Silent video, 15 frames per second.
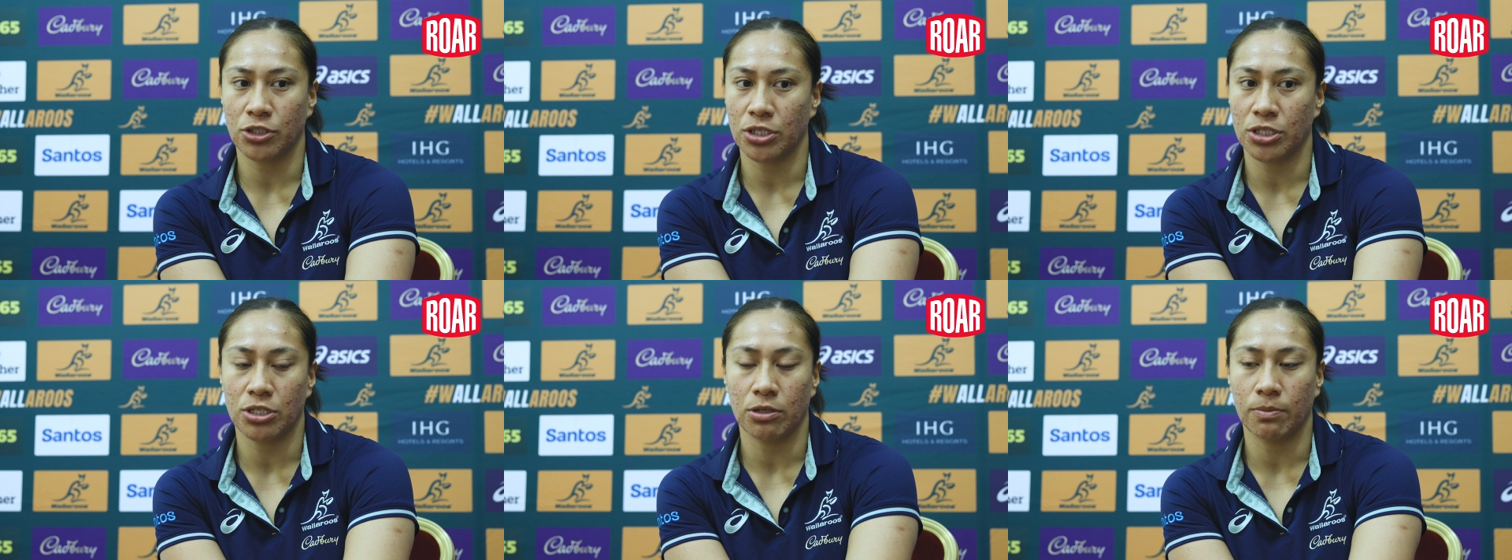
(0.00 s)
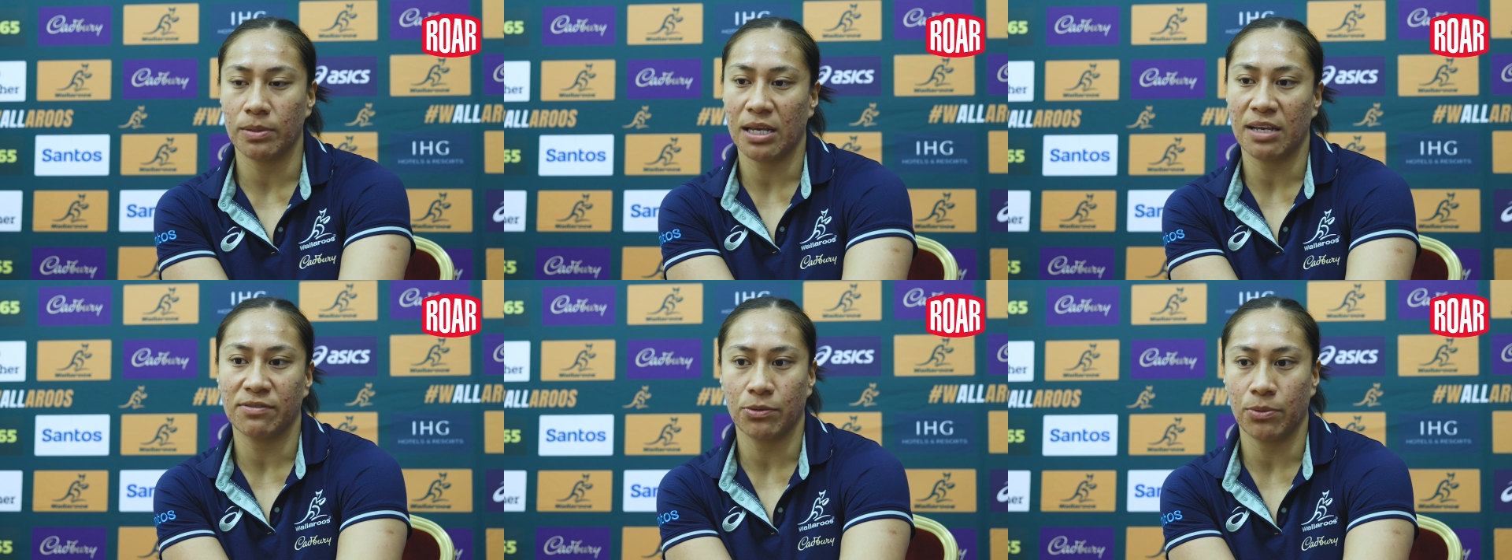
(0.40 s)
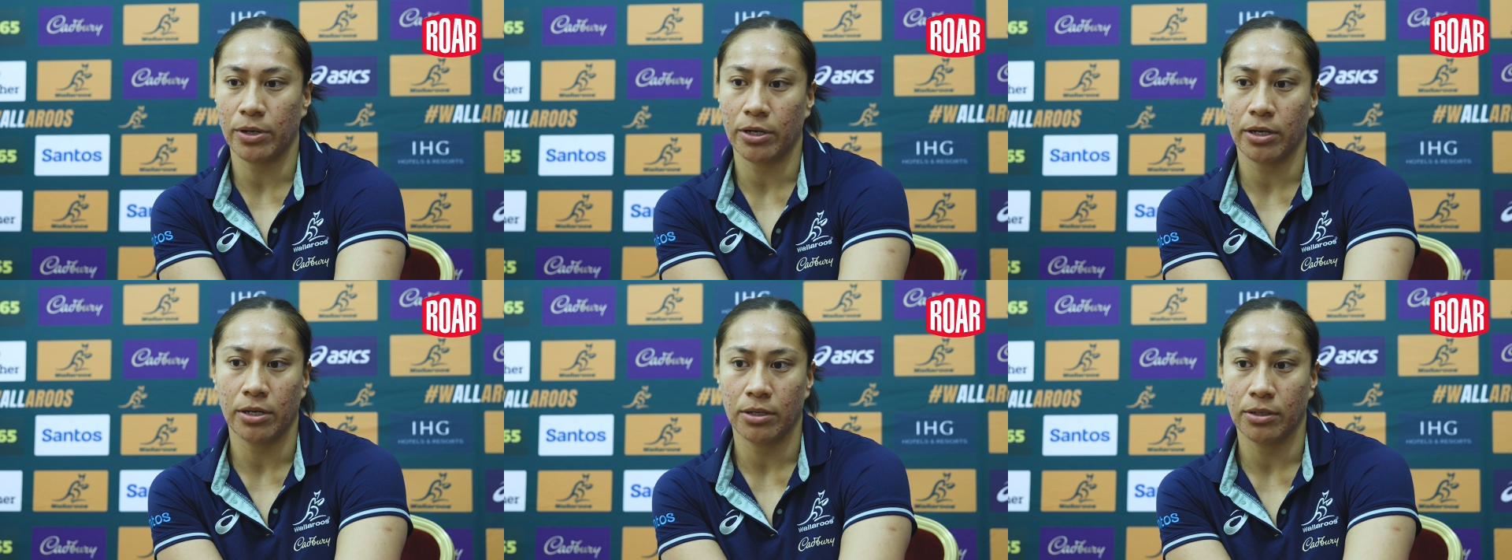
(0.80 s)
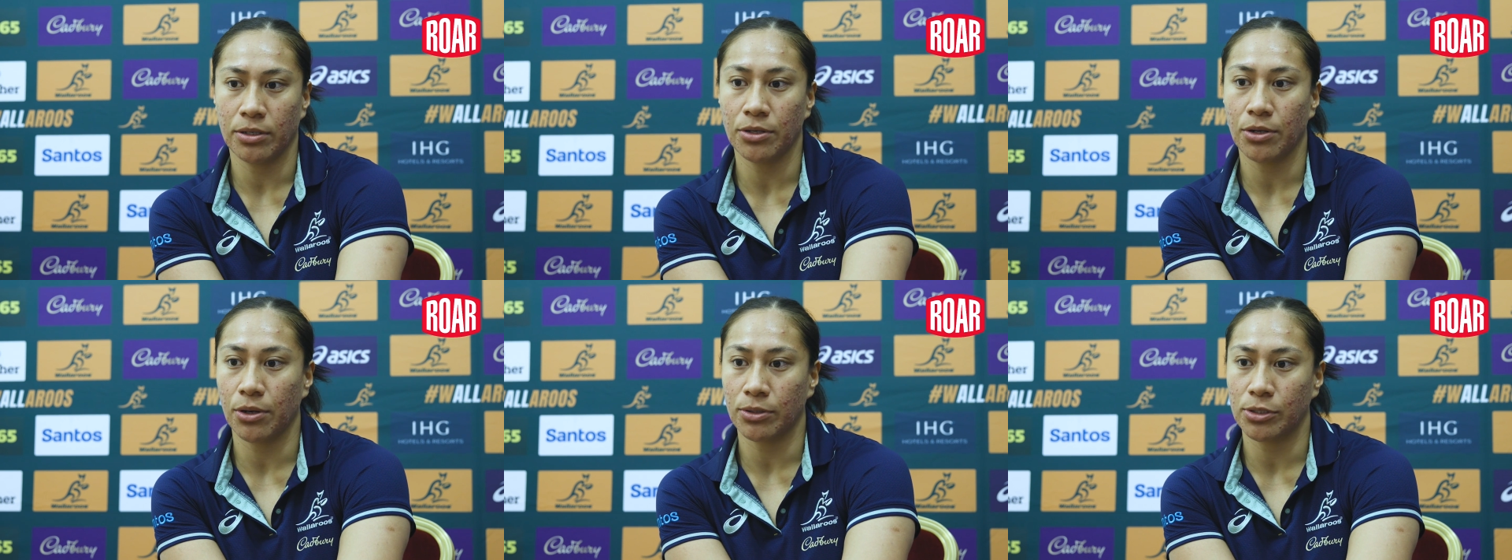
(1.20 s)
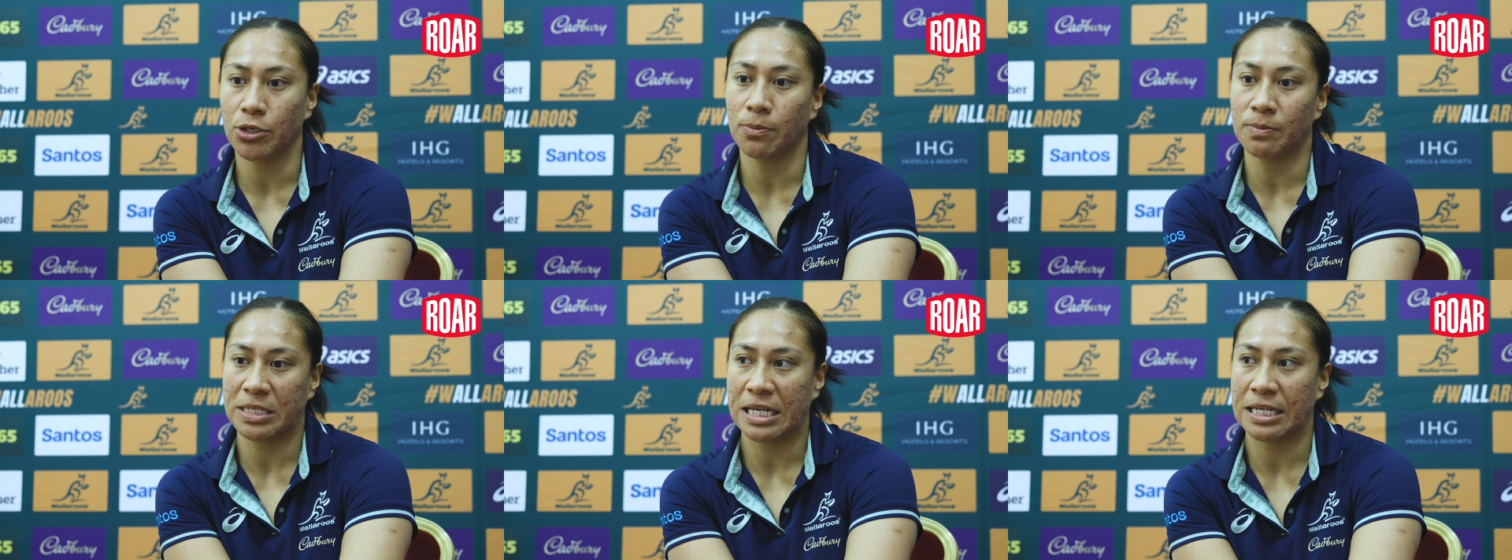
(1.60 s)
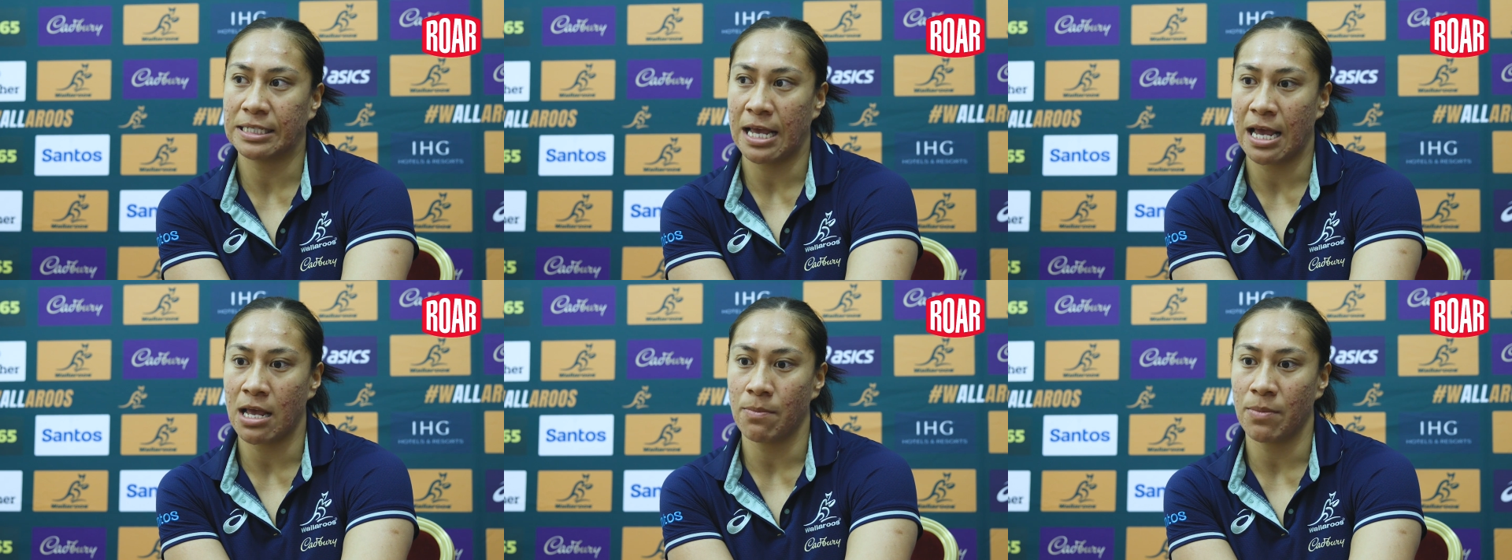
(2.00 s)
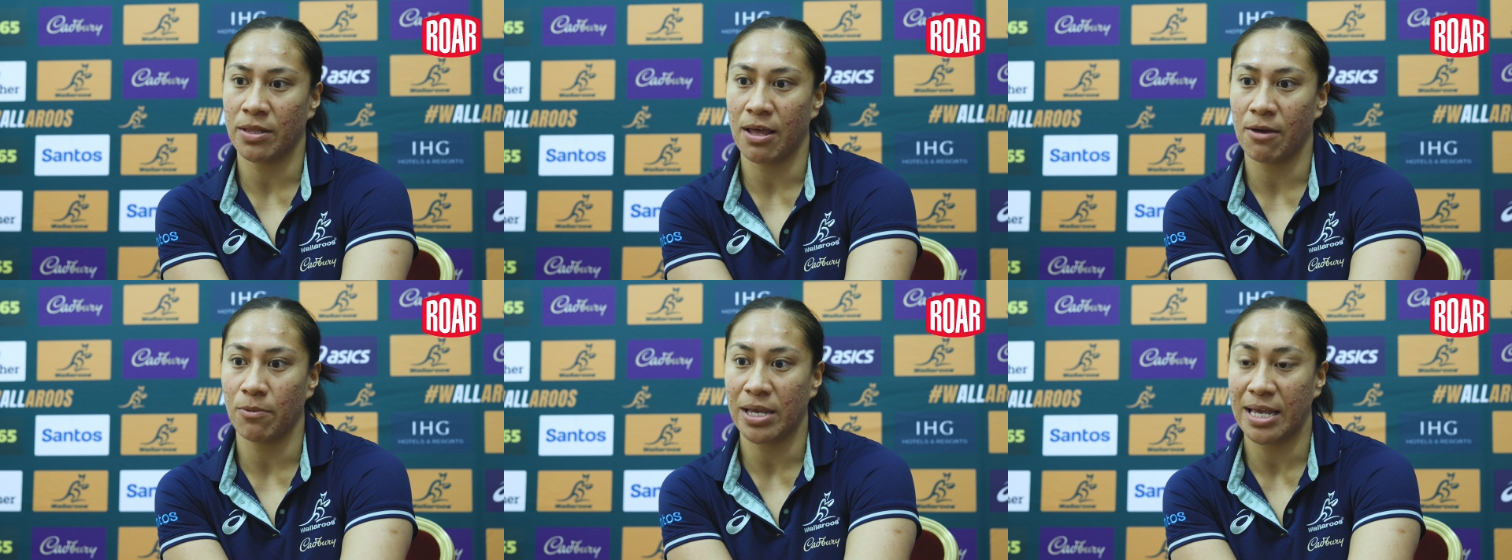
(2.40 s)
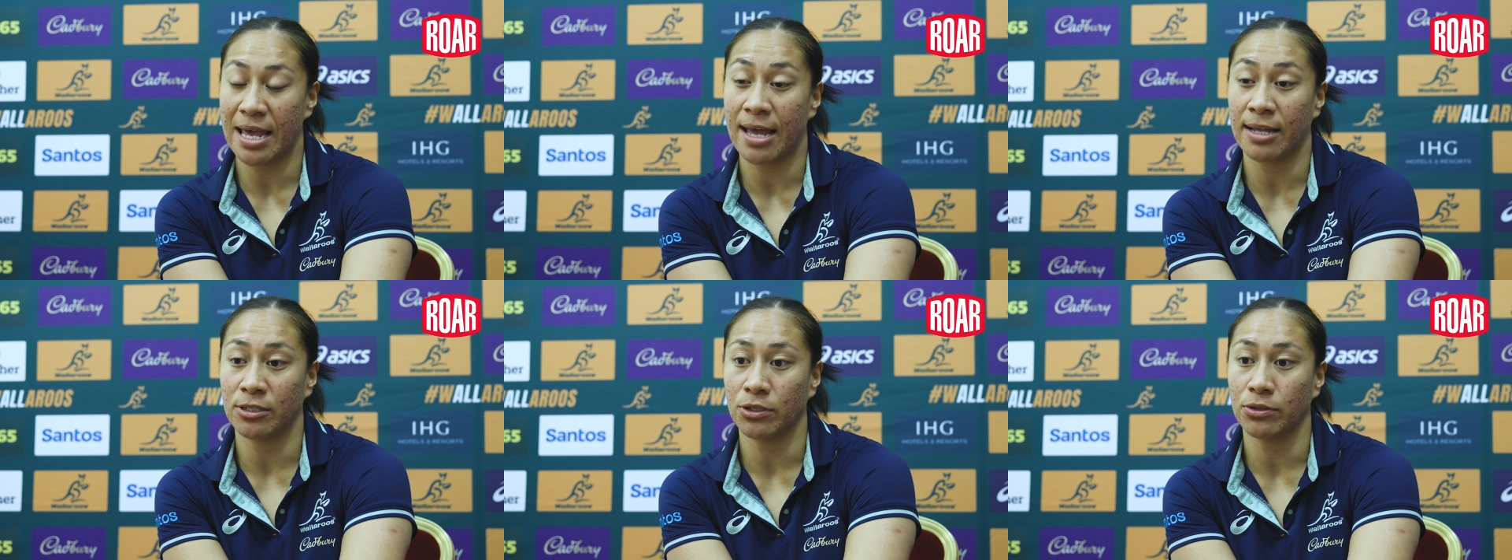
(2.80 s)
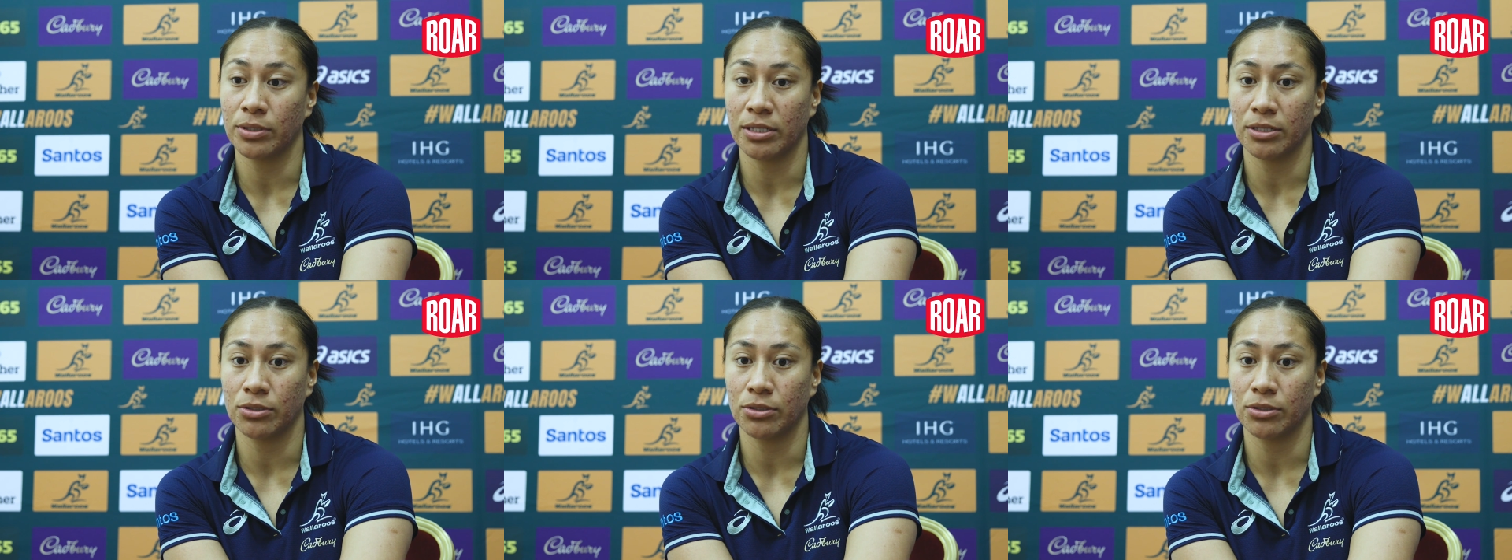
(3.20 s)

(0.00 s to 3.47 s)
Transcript: She still believes we're, you know, a top-tier team and that we can do it.